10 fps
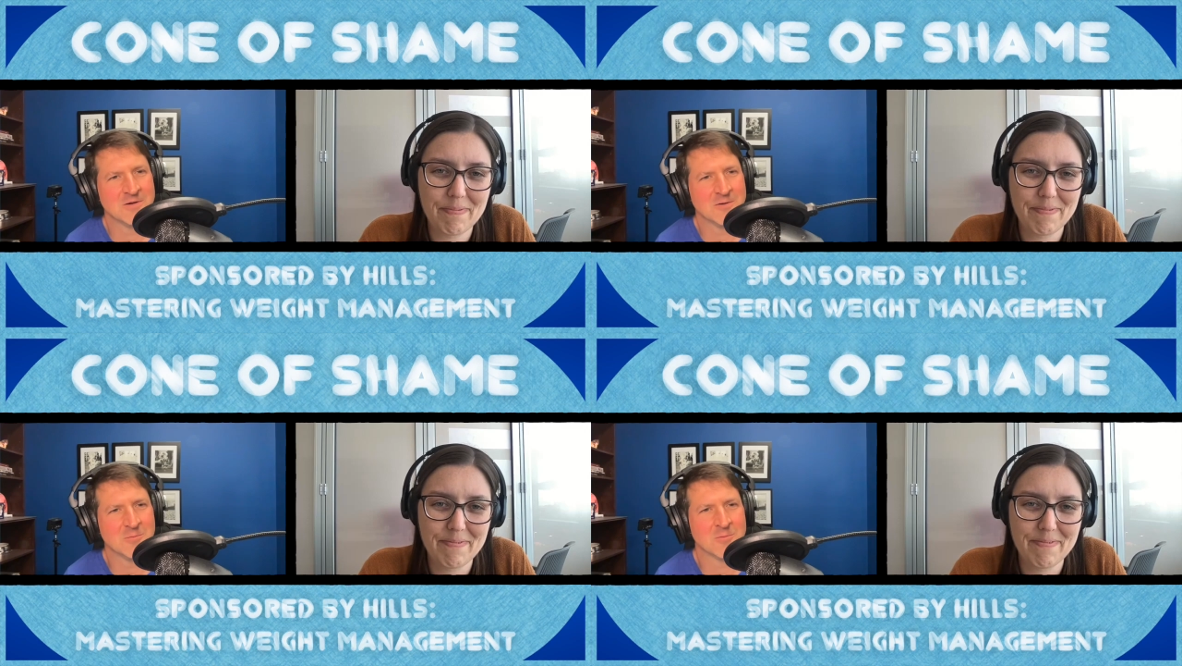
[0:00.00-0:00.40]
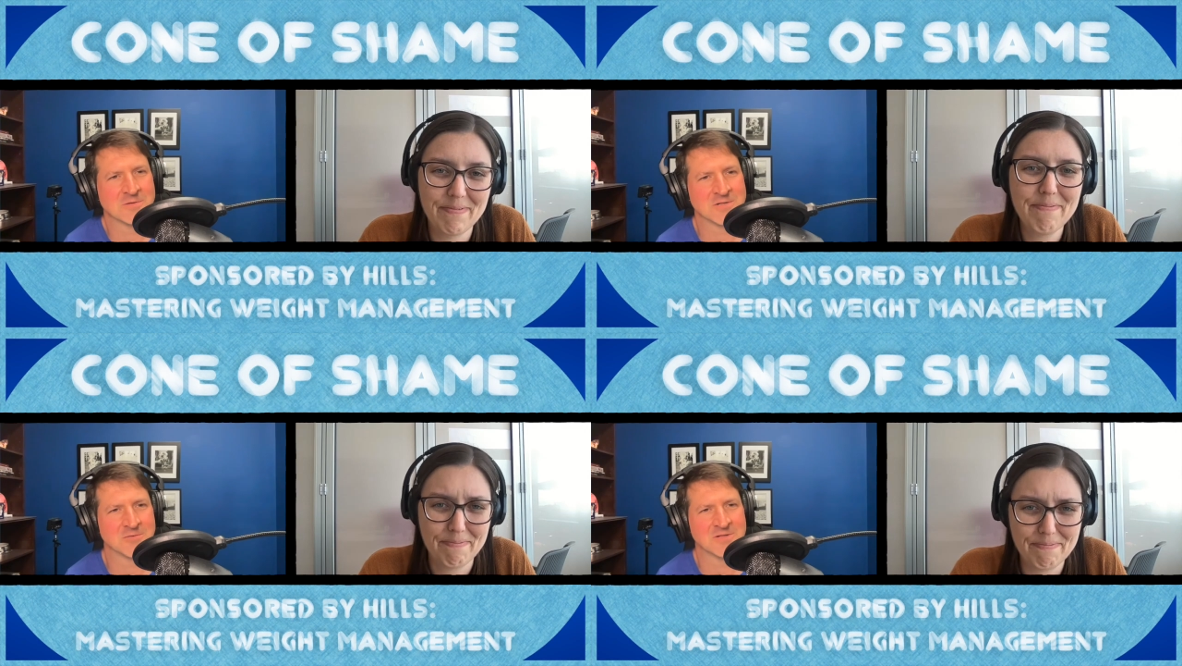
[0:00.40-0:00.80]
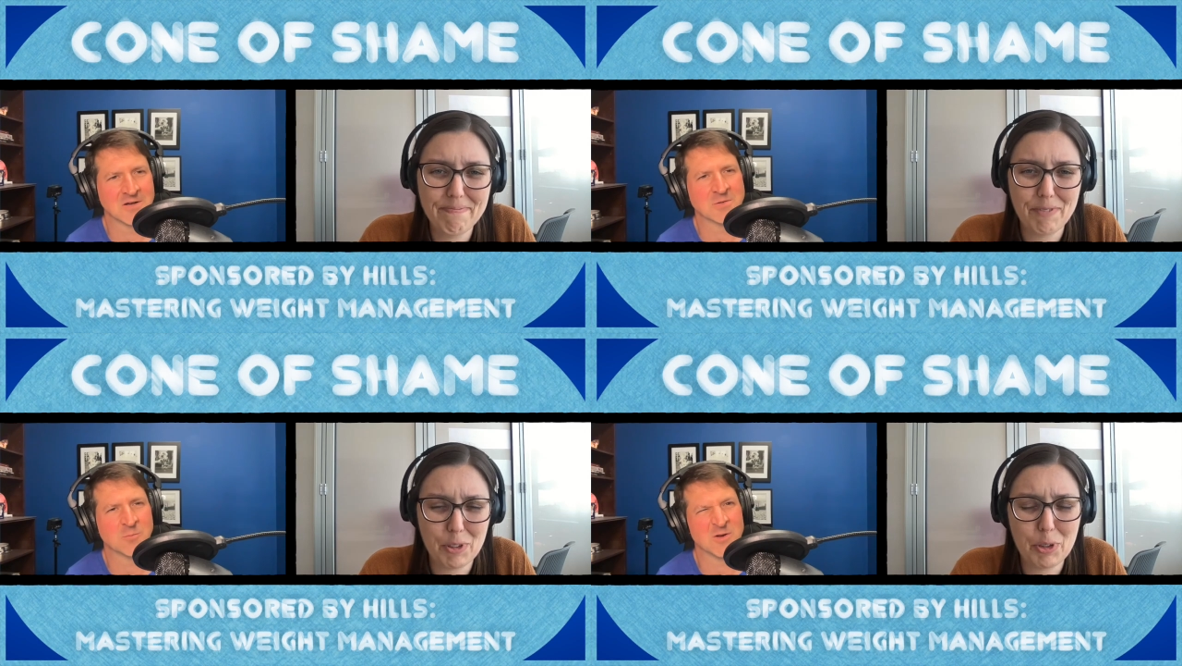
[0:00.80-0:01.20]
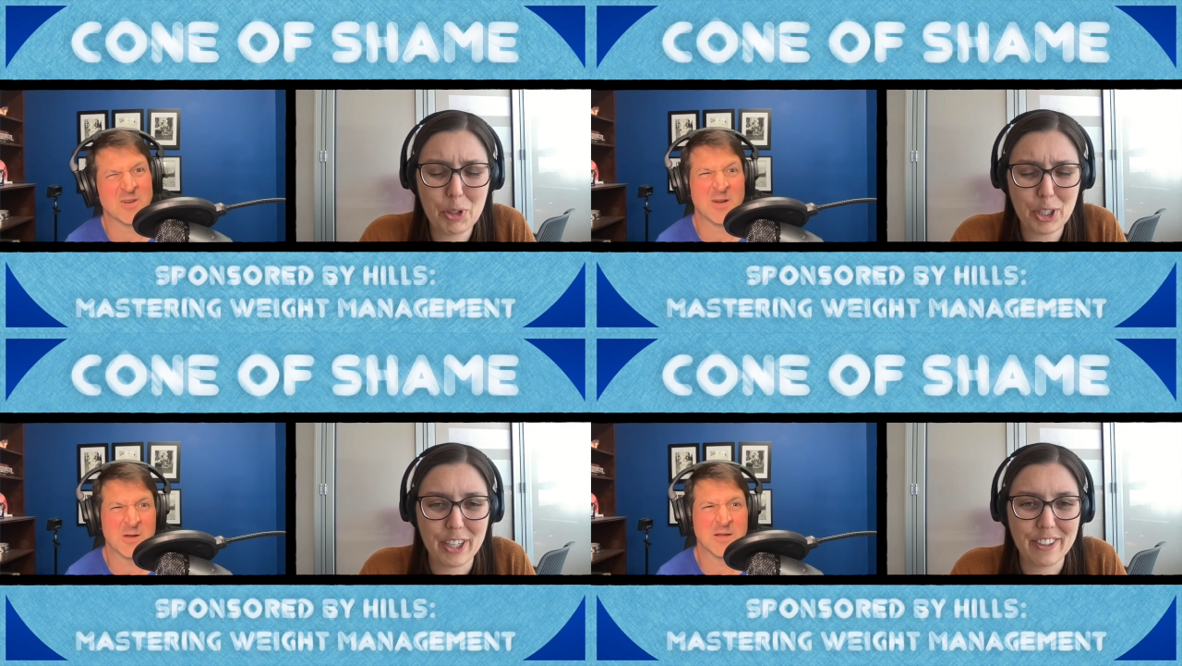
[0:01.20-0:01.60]
Speaker 1: no one wants to go tell someone,
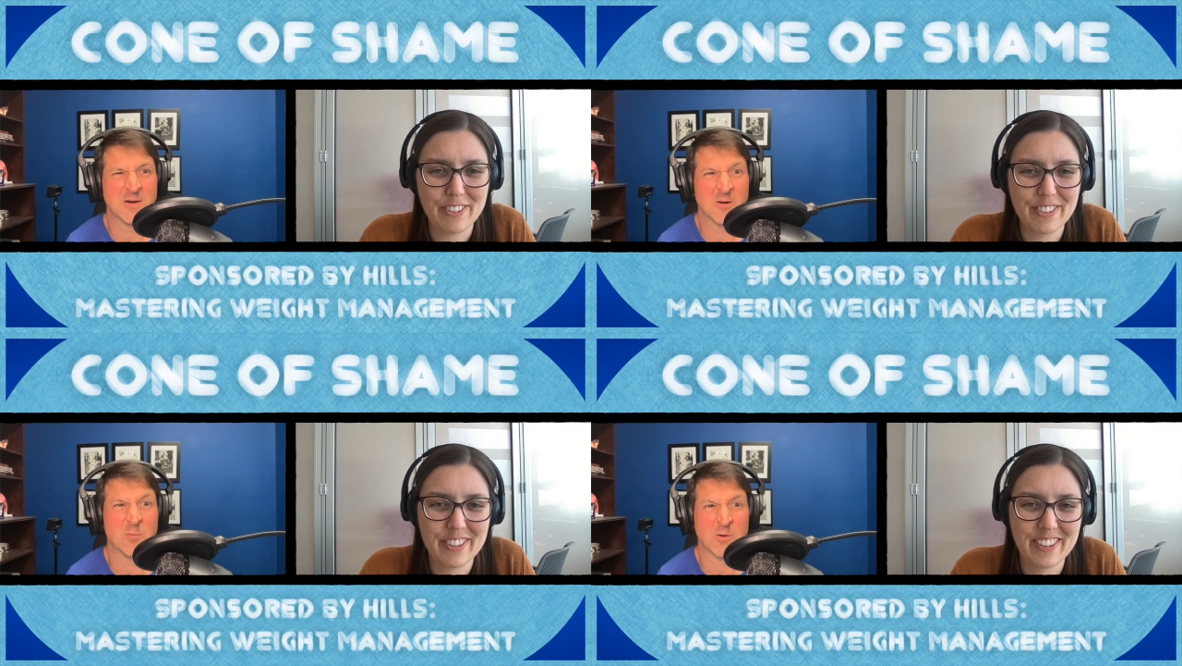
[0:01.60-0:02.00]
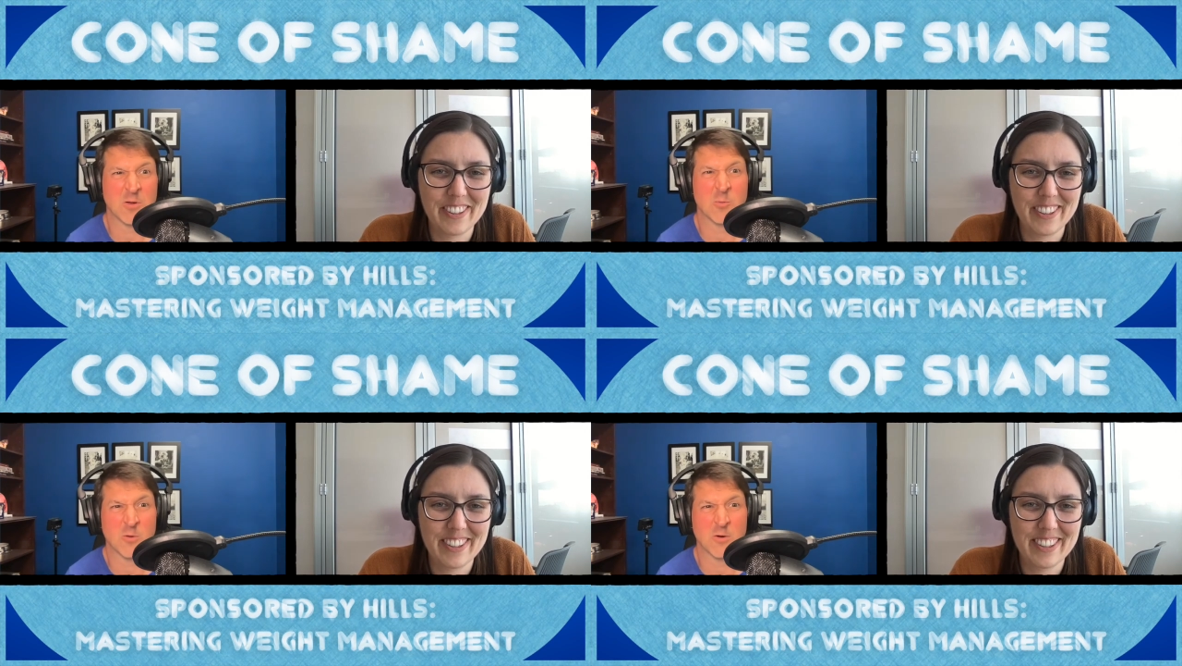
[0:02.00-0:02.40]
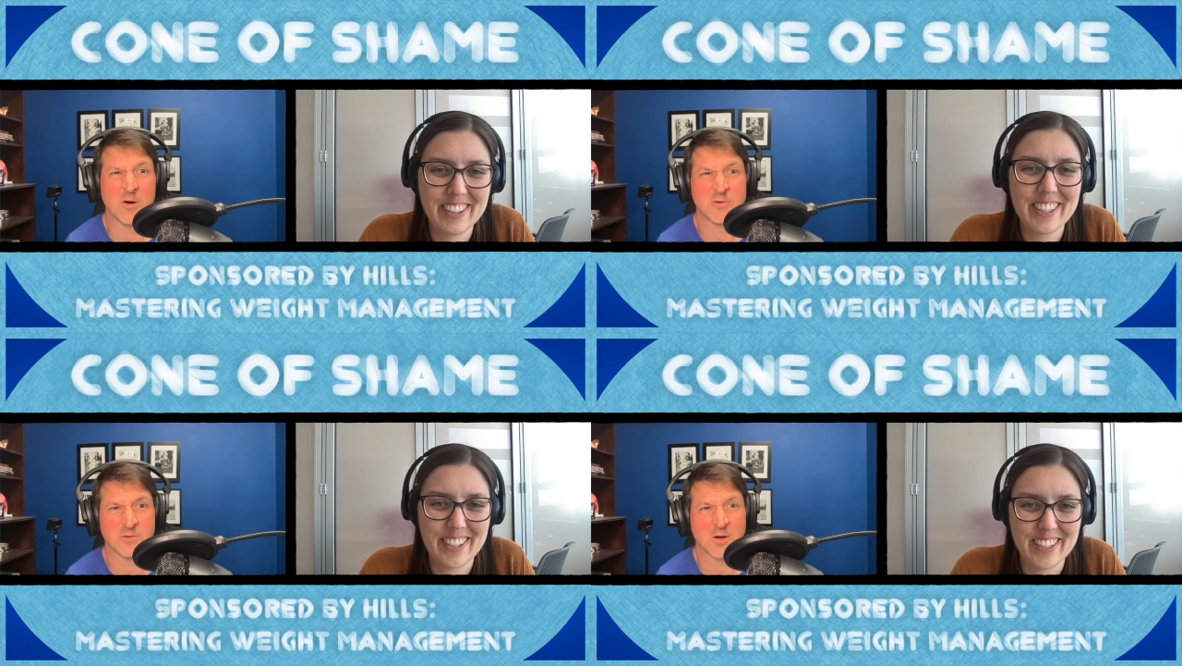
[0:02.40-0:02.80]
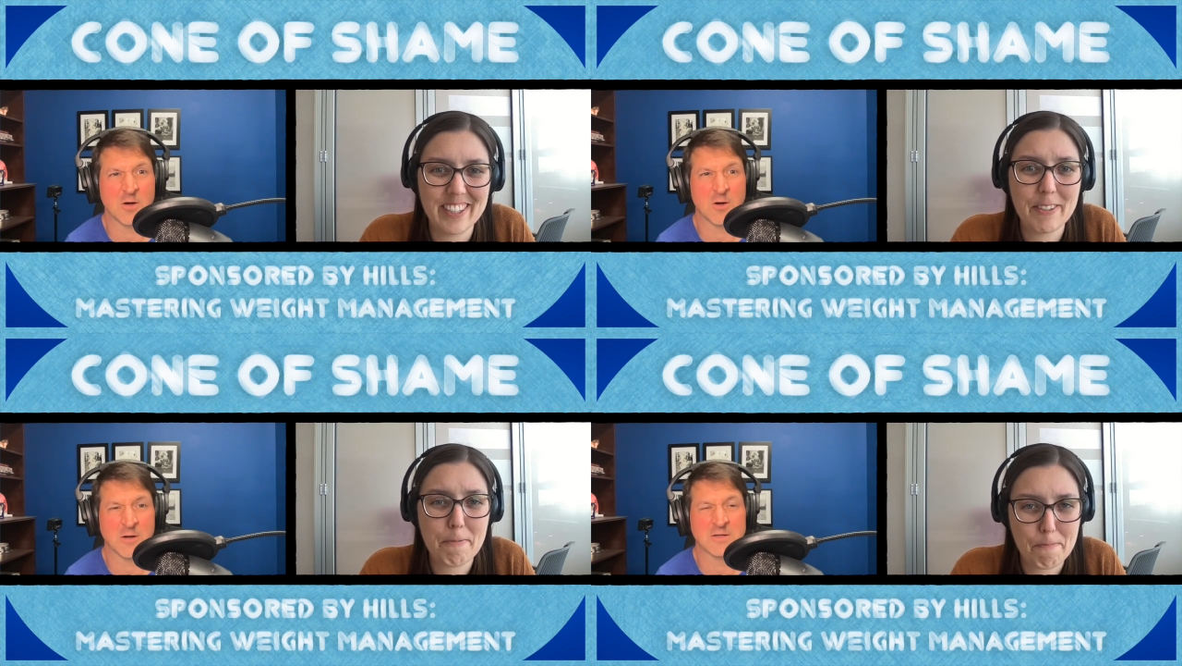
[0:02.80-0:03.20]
"Oh, sure. you know, I'm really worried your
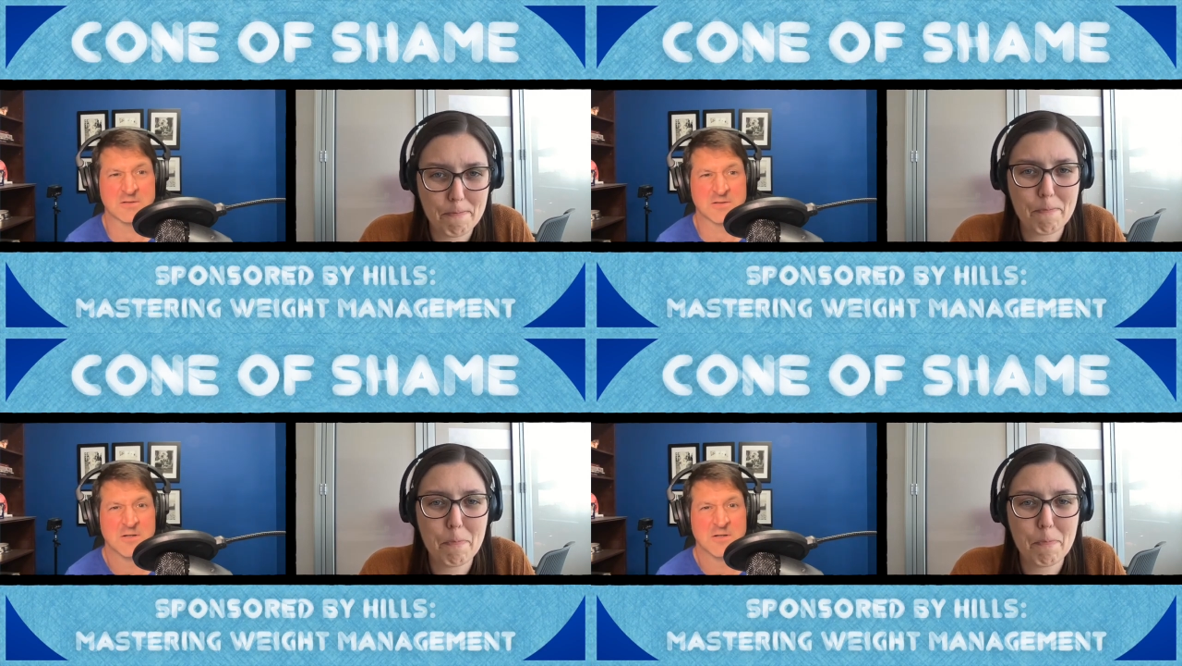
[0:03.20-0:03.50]
dog is